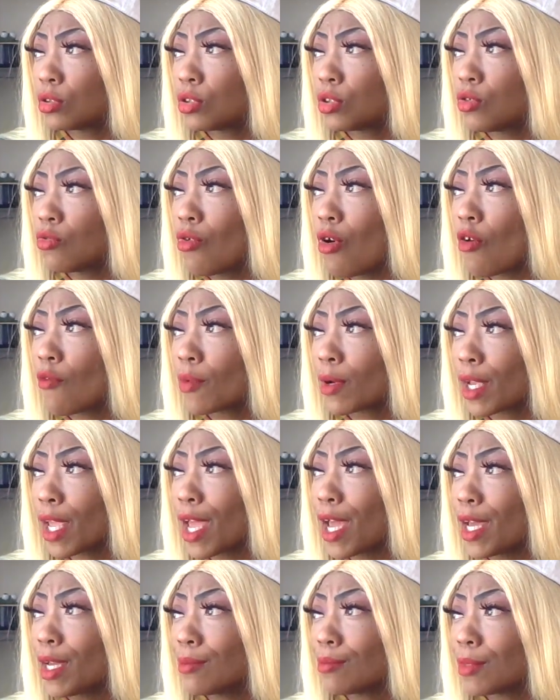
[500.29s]
You
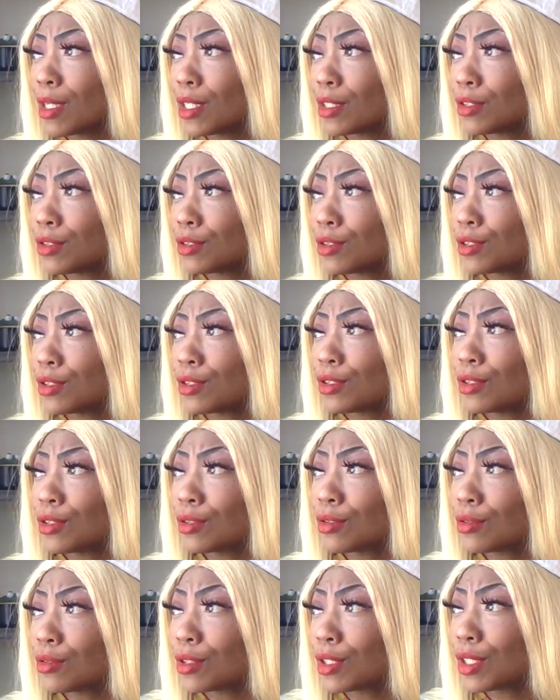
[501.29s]
overcame that
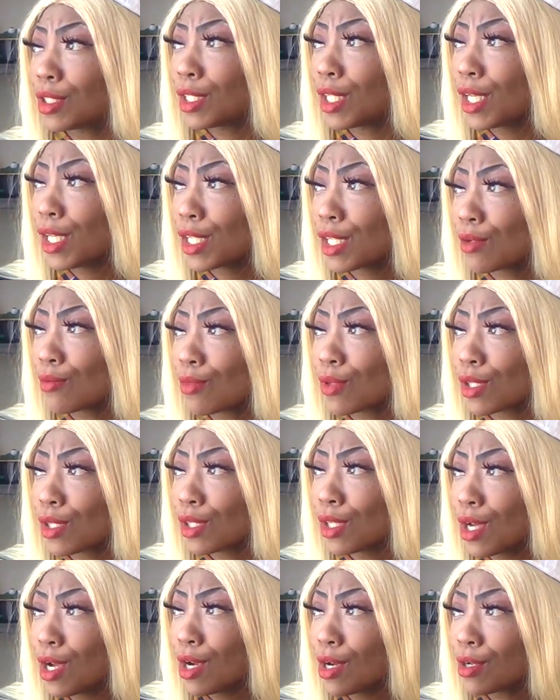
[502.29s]
shit. The lesson
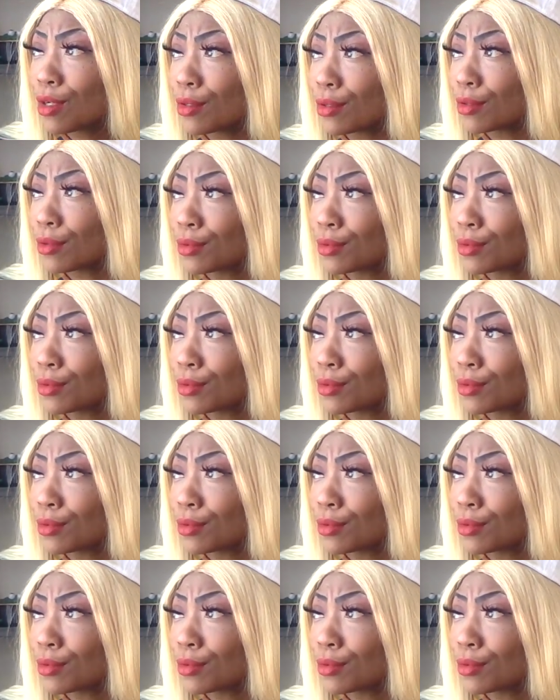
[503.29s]
was learned.